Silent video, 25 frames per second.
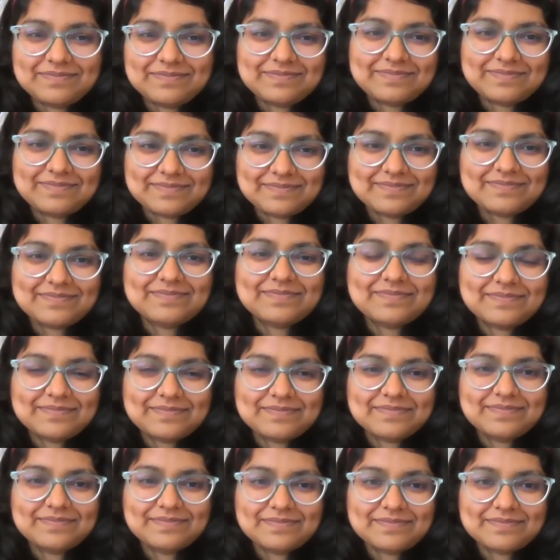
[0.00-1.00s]

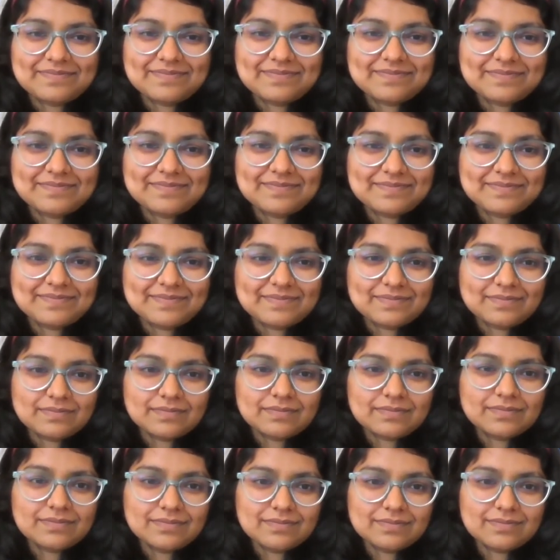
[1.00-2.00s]

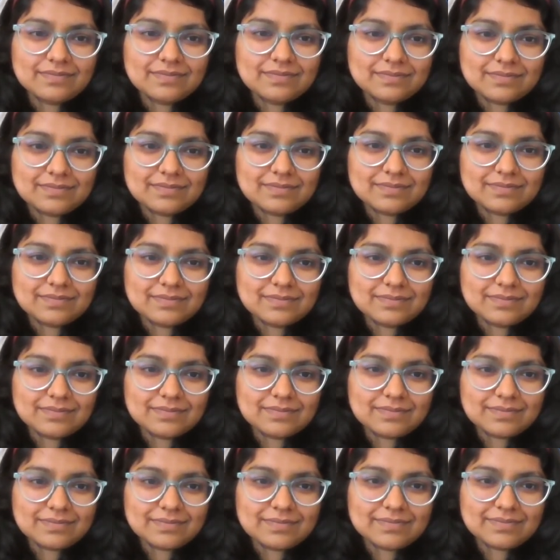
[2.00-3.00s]

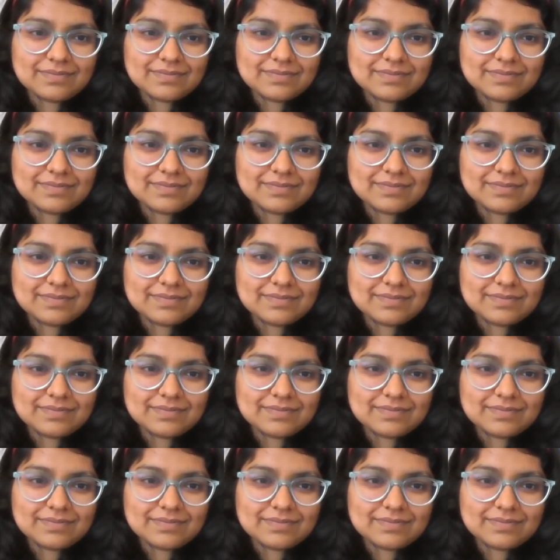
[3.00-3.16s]
No words are spoken by the person on screen.